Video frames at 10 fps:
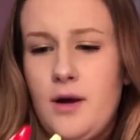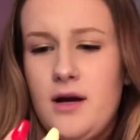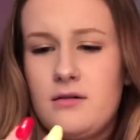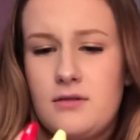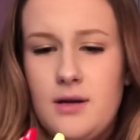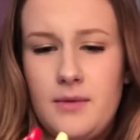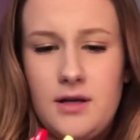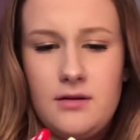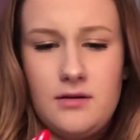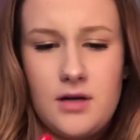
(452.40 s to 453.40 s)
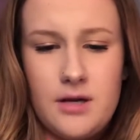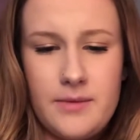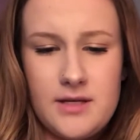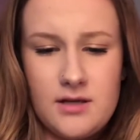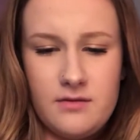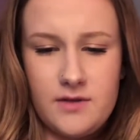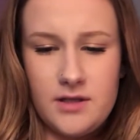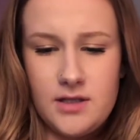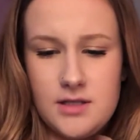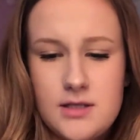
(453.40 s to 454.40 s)
Wow, I might cut myself on
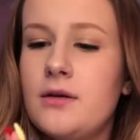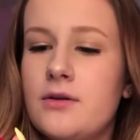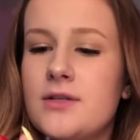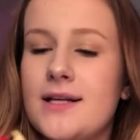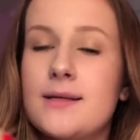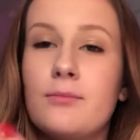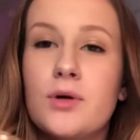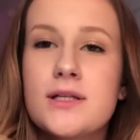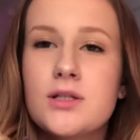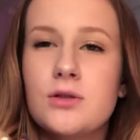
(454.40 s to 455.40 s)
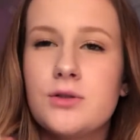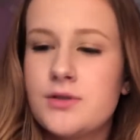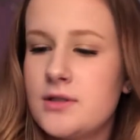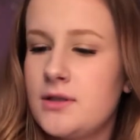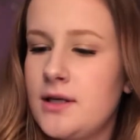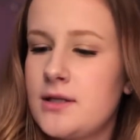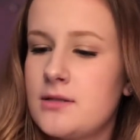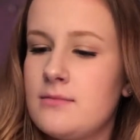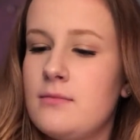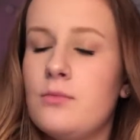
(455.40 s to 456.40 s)
this. You know, there's like some bristles and like
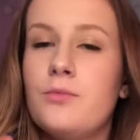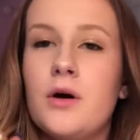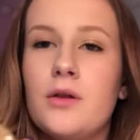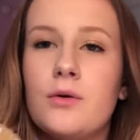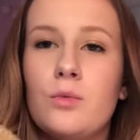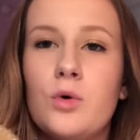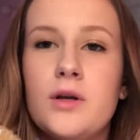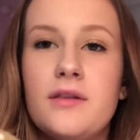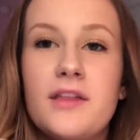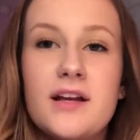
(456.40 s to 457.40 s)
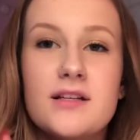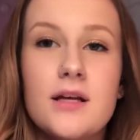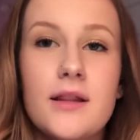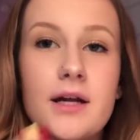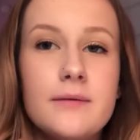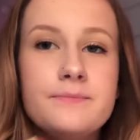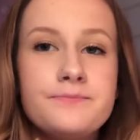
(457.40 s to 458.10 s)
some other wooden things on there.